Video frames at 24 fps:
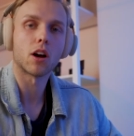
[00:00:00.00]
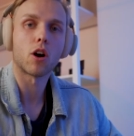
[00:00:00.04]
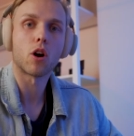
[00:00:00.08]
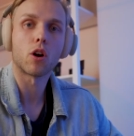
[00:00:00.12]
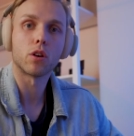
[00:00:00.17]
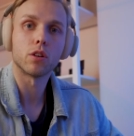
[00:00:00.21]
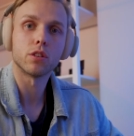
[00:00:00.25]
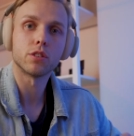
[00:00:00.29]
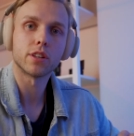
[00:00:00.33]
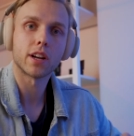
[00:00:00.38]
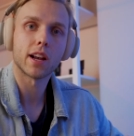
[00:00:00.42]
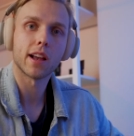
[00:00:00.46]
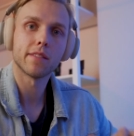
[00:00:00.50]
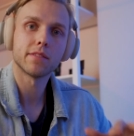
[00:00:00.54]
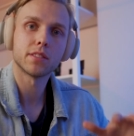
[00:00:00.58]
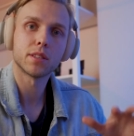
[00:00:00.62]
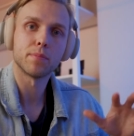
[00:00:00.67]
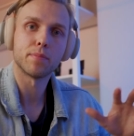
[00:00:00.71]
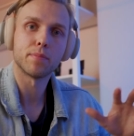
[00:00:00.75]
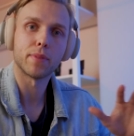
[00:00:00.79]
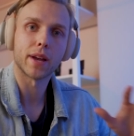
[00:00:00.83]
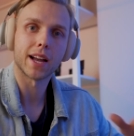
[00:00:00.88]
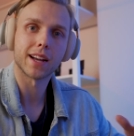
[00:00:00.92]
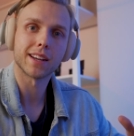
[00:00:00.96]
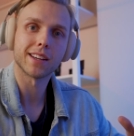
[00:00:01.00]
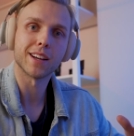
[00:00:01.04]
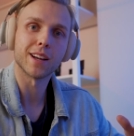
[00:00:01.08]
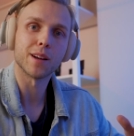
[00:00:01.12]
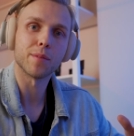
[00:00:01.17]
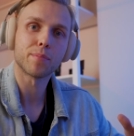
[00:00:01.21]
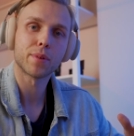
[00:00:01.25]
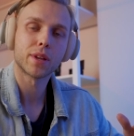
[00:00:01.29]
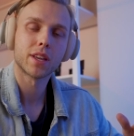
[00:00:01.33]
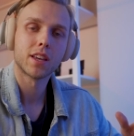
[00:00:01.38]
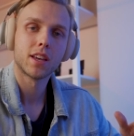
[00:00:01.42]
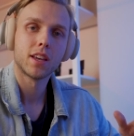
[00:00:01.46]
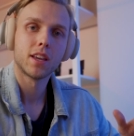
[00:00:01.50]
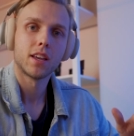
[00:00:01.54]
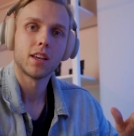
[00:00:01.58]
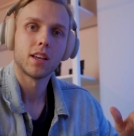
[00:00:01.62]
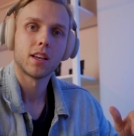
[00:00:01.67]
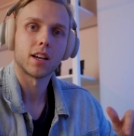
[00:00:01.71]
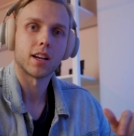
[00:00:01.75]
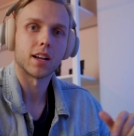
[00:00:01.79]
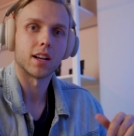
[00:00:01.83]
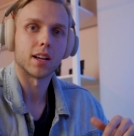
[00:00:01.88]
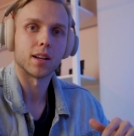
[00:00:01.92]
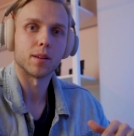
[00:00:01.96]
hard drives to back up
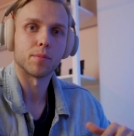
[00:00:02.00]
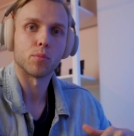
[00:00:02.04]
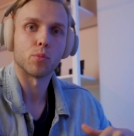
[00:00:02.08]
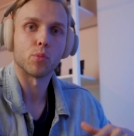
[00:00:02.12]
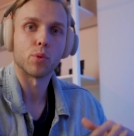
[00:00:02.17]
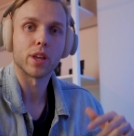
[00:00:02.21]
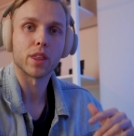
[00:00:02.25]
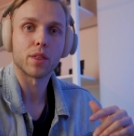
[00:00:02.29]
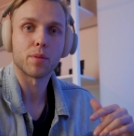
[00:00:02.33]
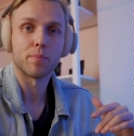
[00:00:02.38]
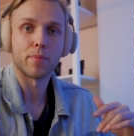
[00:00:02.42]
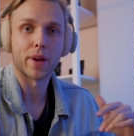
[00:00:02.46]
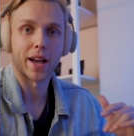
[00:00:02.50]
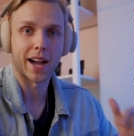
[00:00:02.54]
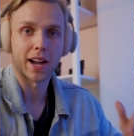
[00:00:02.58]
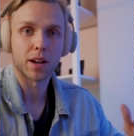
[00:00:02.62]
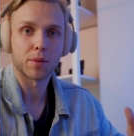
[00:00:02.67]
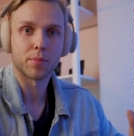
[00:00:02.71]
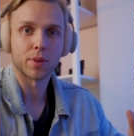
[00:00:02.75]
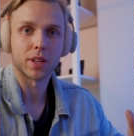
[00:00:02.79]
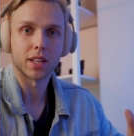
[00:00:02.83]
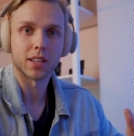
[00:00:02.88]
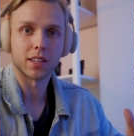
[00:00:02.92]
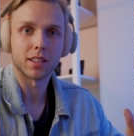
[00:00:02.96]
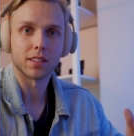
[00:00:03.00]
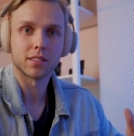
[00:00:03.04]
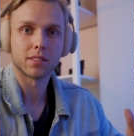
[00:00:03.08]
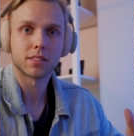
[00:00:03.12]
um, with Backblaze.